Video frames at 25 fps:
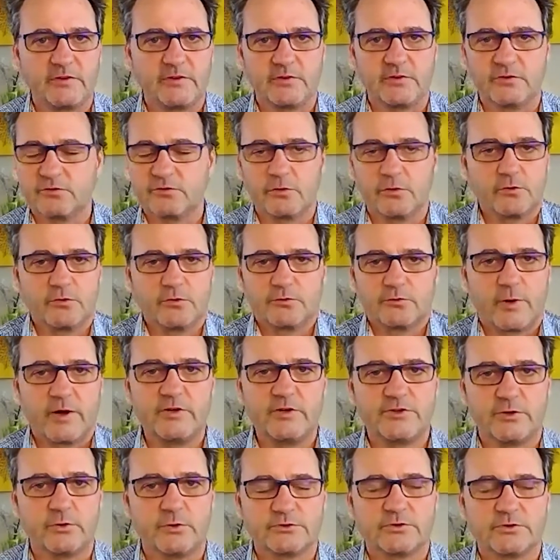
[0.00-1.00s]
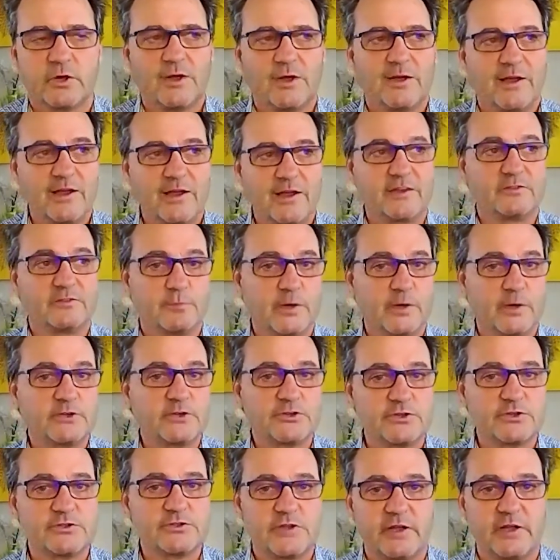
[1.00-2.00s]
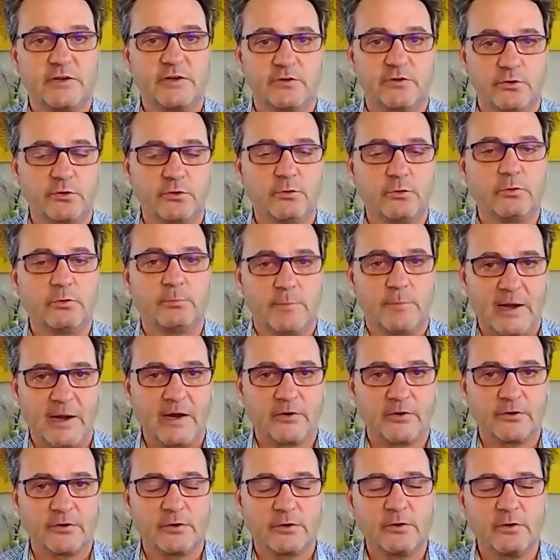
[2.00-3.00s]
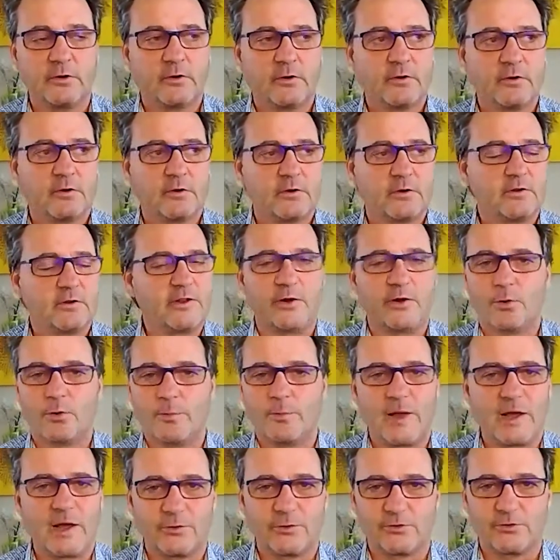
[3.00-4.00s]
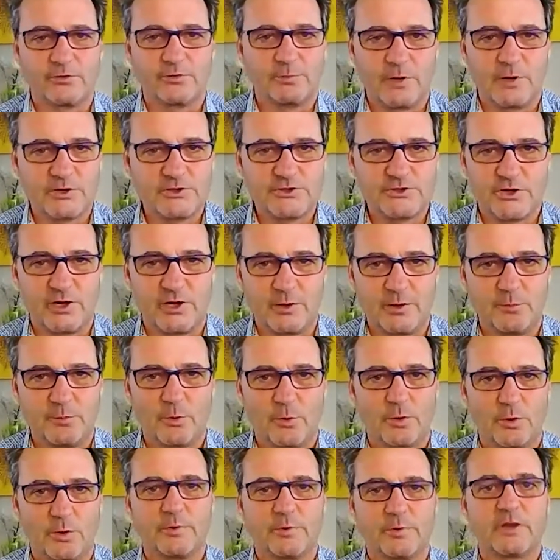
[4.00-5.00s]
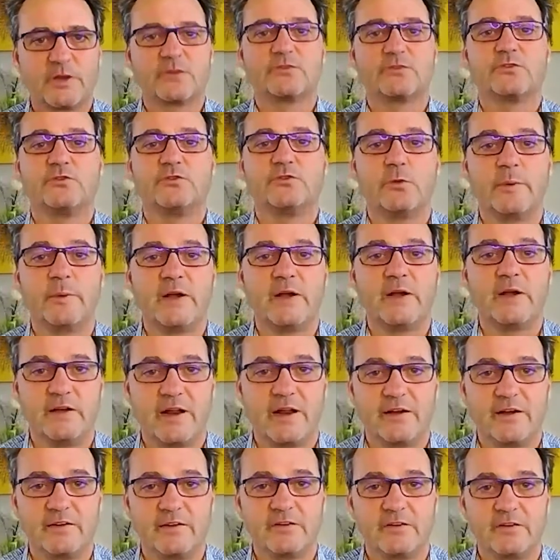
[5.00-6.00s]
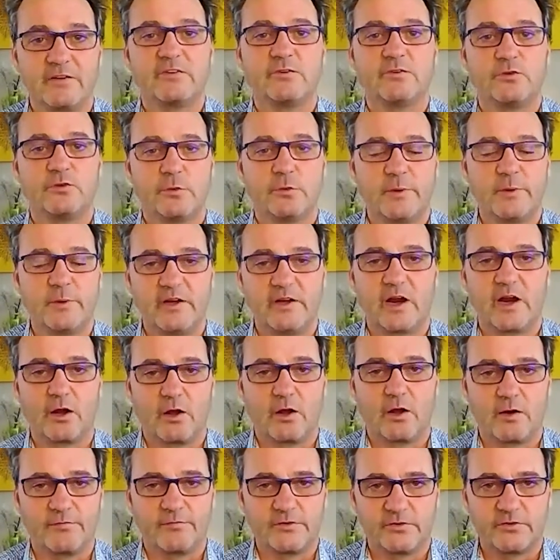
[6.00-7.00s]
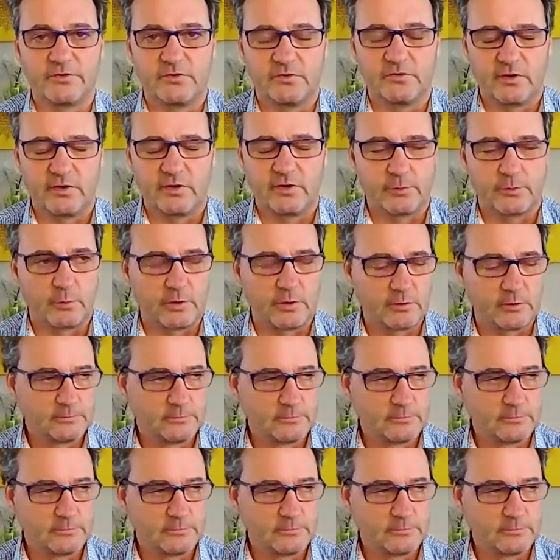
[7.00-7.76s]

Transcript: So those ratios, as much as they do matter, they don't matter as much anymore, because there's too many dentists, too many dental offices everywhere.